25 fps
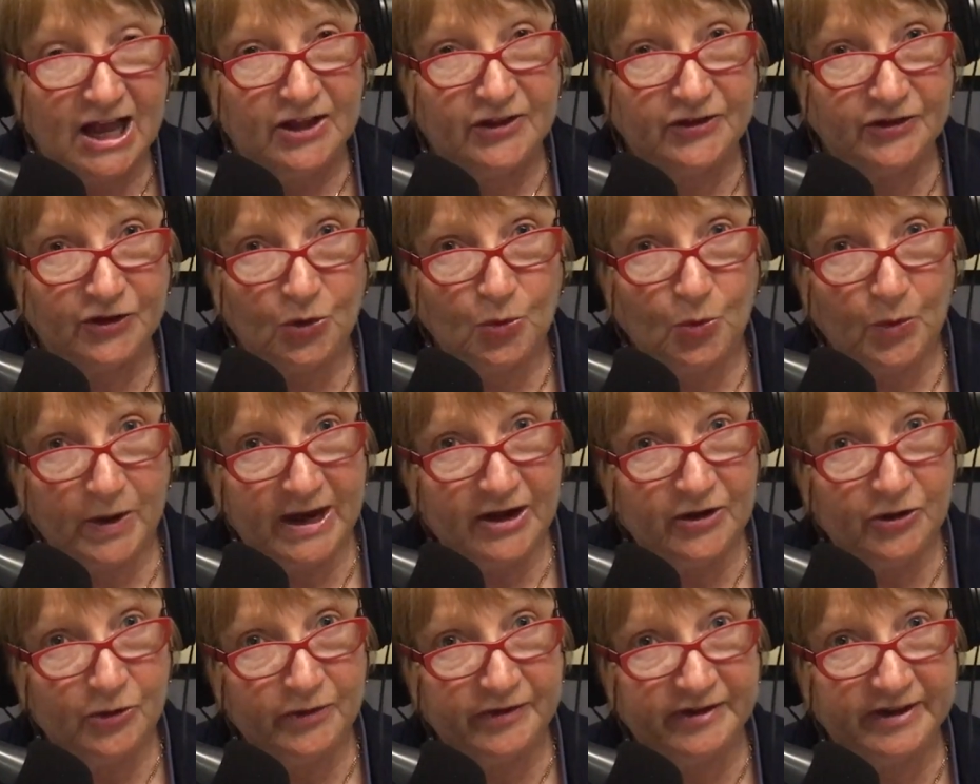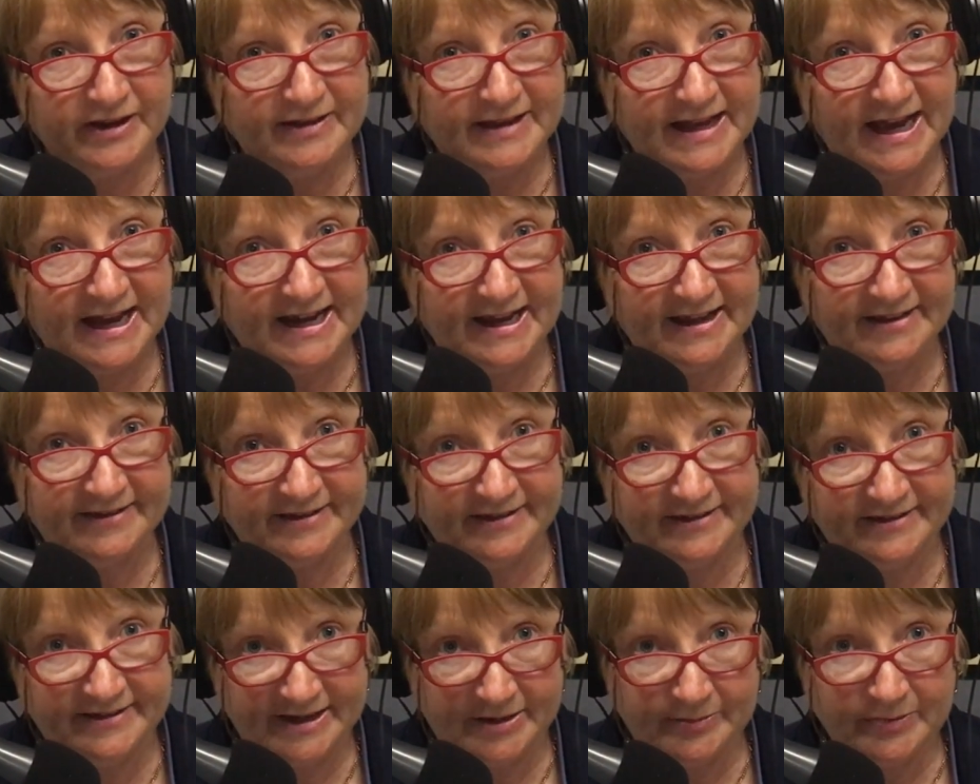So we're using that
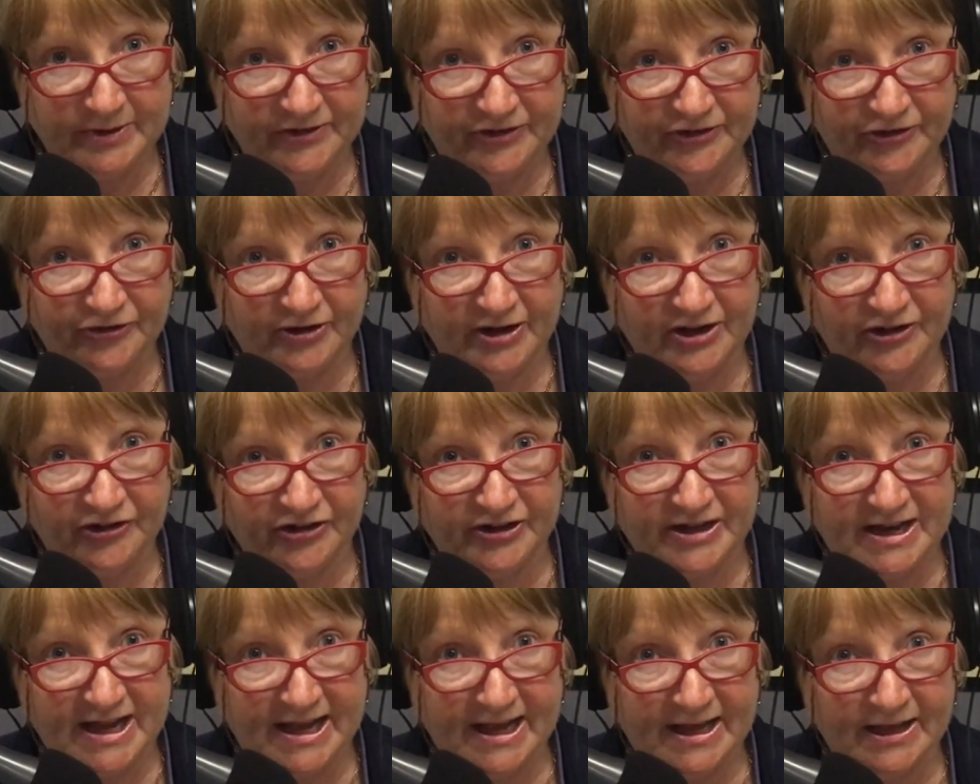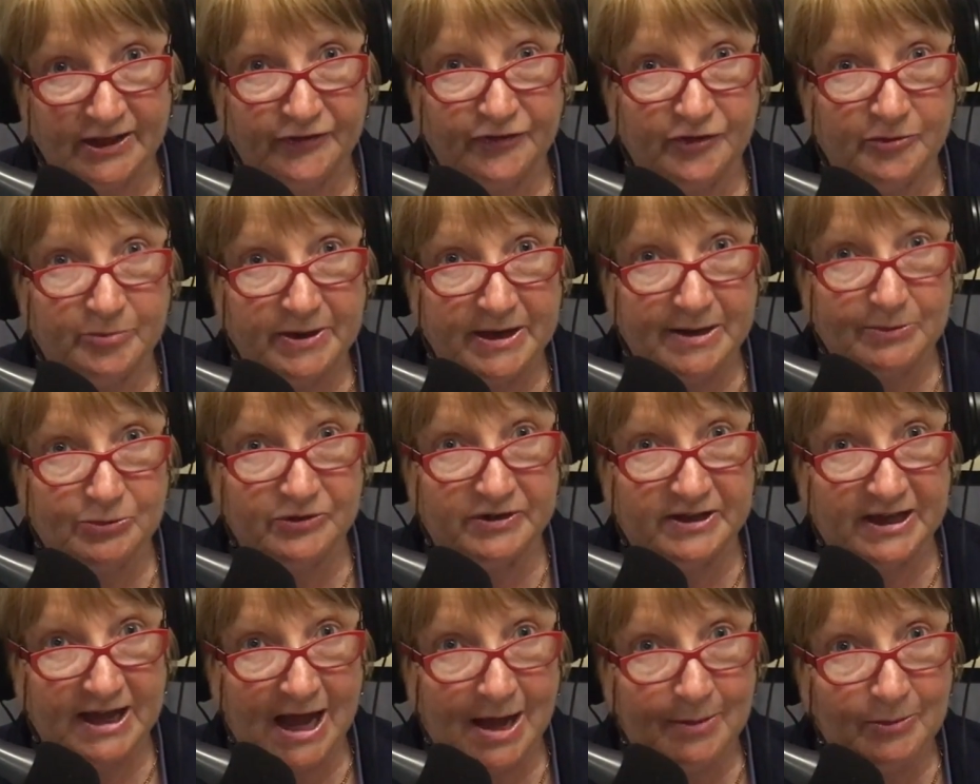as a demonstration house for
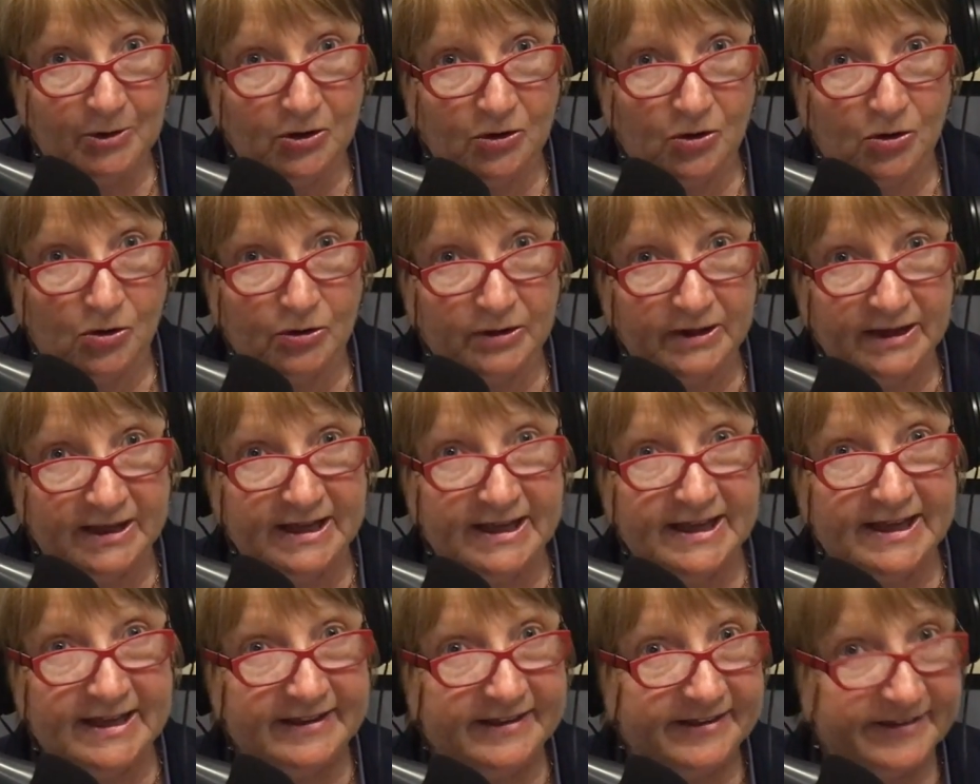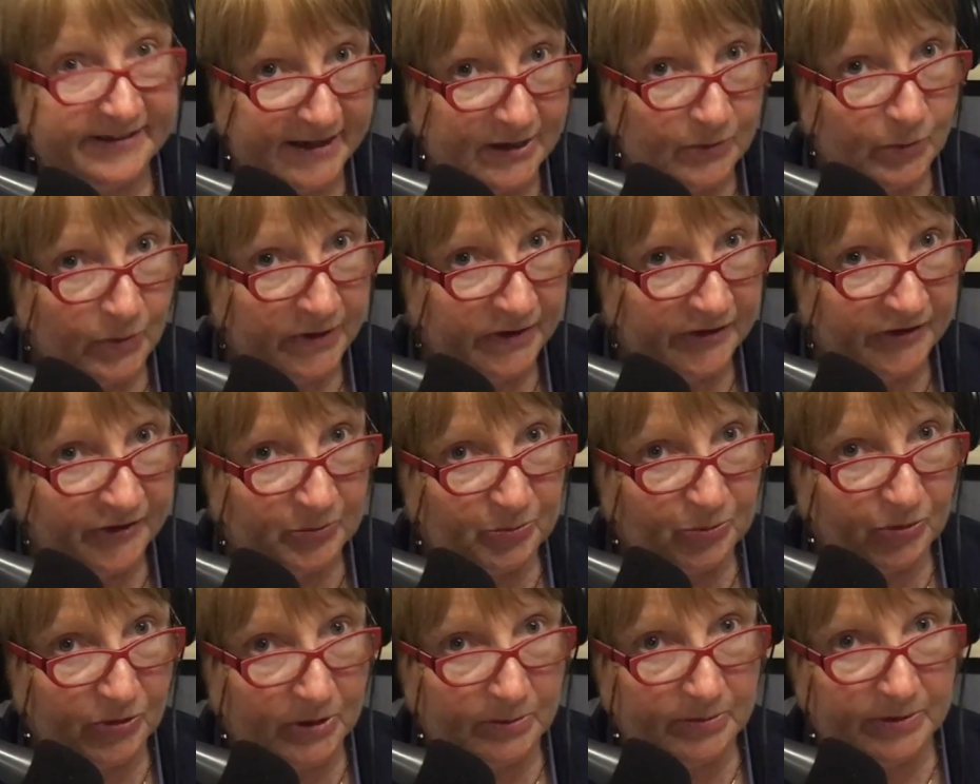people to come along, see what its
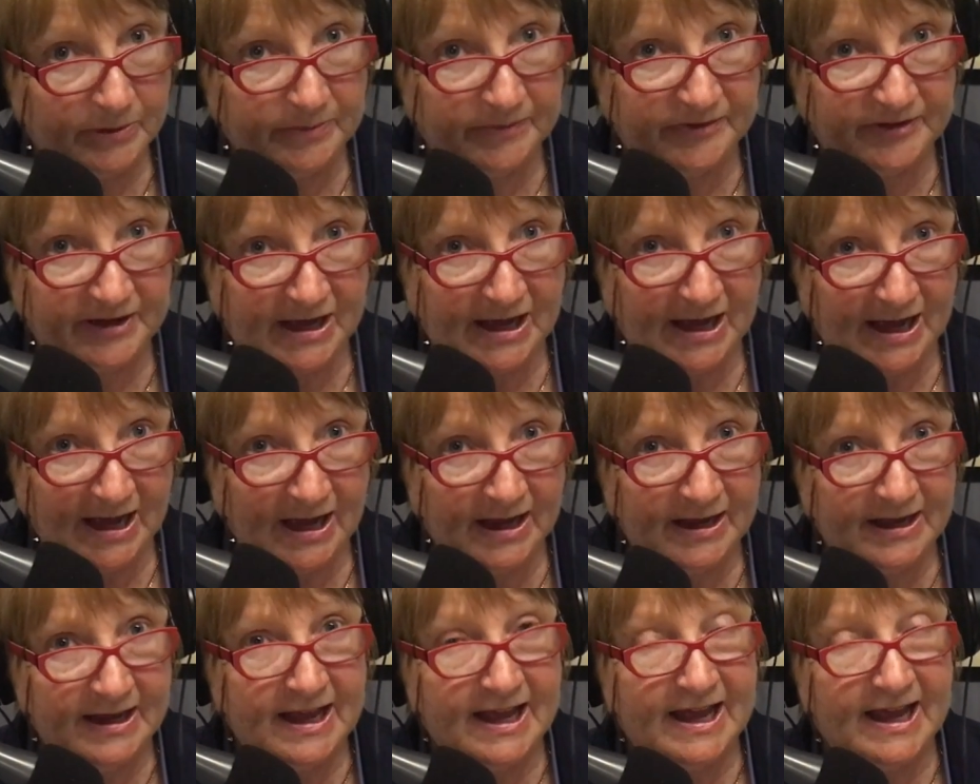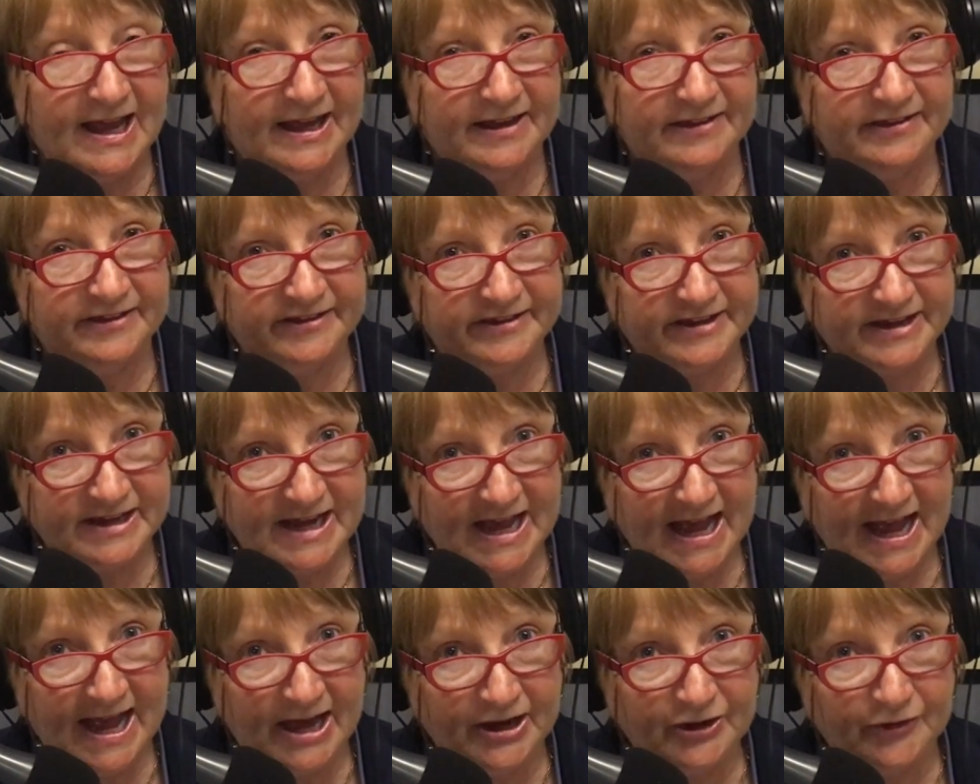problems are, and see
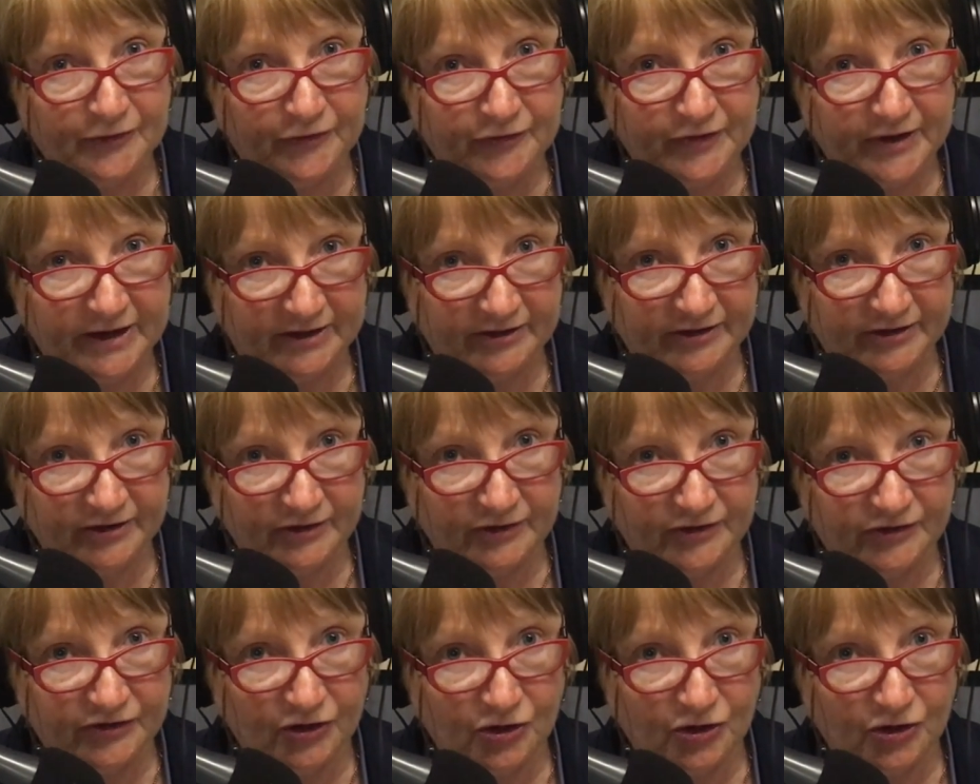how to fix it.